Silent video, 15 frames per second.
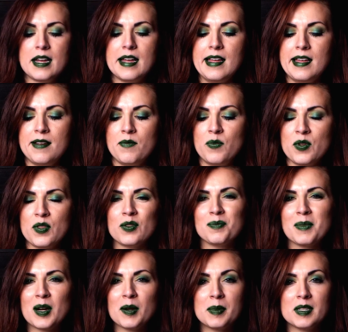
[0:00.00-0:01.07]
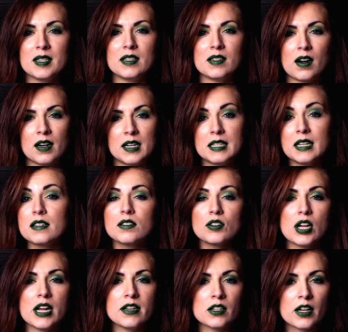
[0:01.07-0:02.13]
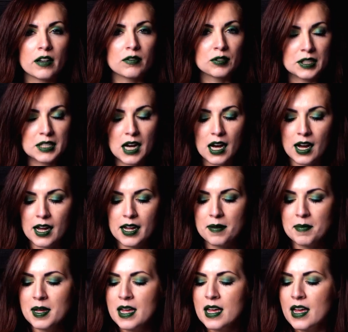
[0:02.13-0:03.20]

where those metal pieces are, it does change every time,